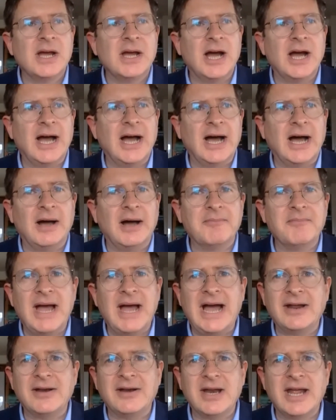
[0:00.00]

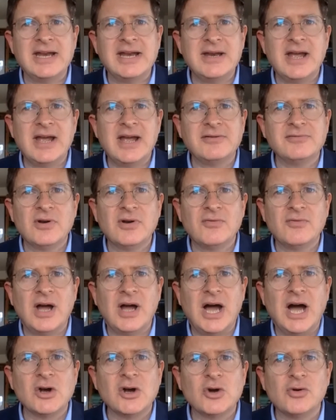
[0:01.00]
And
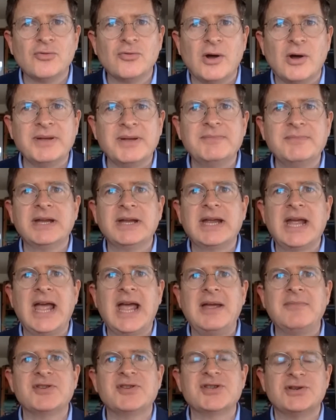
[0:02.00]
Uncle Robin
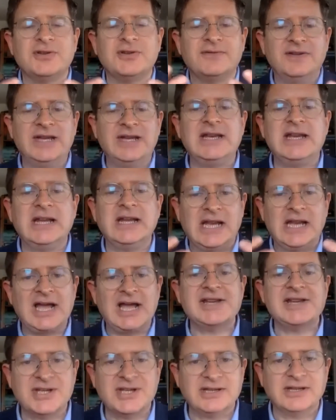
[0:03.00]
became the sort of leading
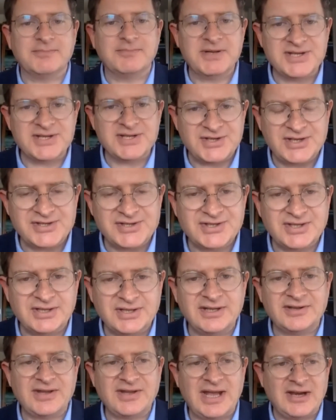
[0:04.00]
light in the business,
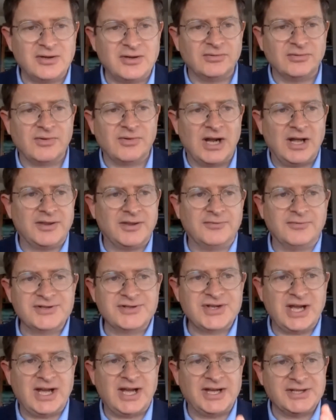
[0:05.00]
and Nathaniel rather
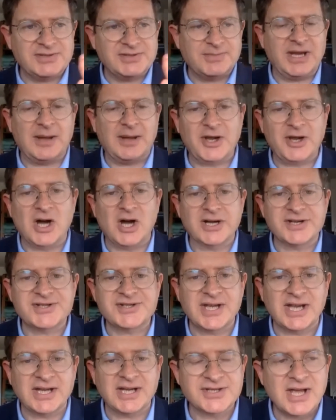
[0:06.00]
retired to become an
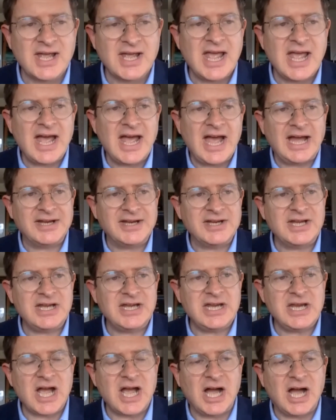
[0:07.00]
architect. And
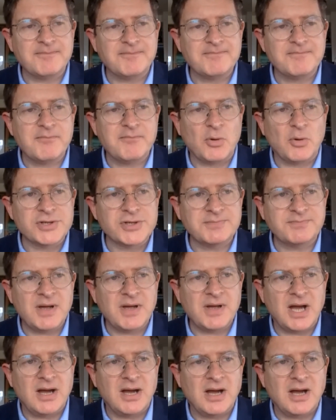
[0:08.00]
he bought
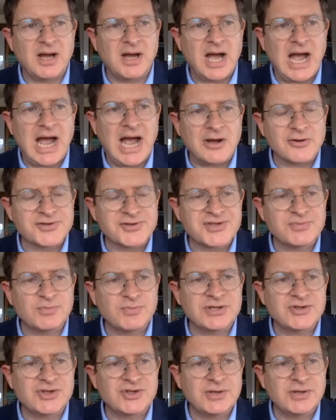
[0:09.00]
a house,
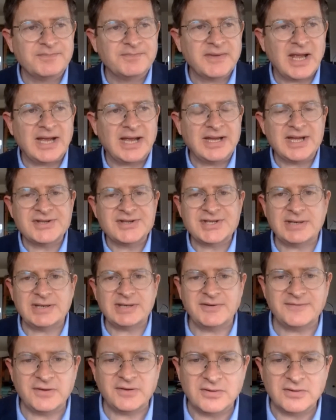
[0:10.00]
which again some
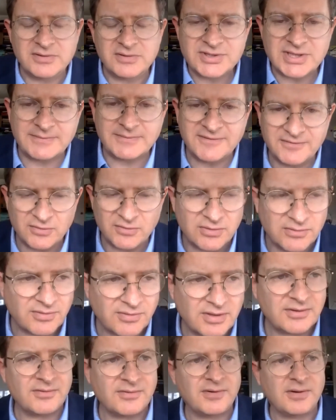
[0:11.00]
of
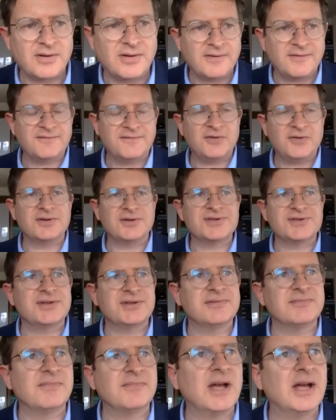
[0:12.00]
your viewers
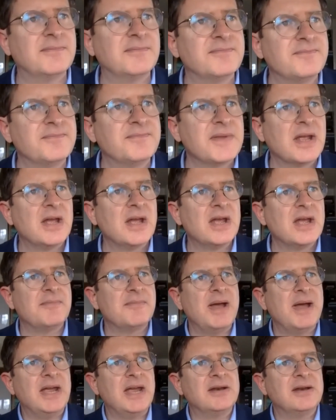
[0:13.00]
and
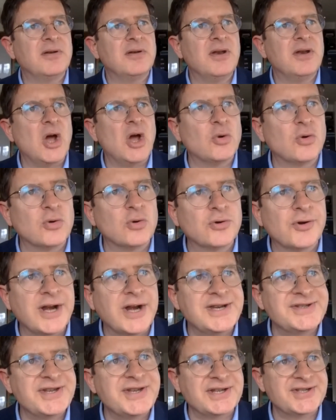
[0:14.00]
may know, called
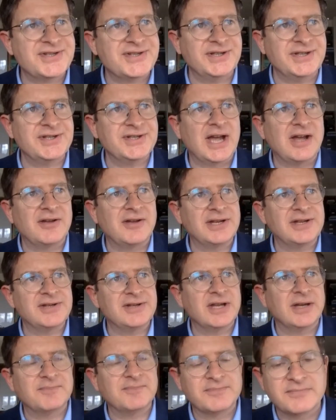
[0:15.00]
Great Dixter, down
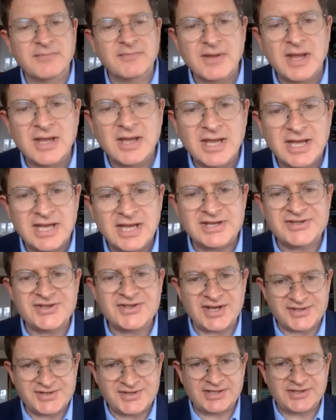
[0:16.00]
in East
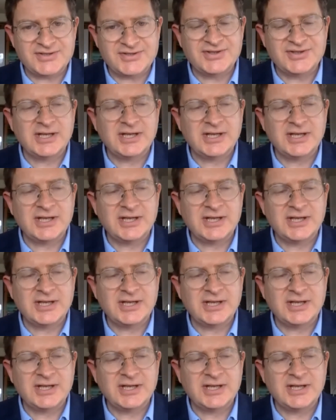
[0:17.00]
Sussex.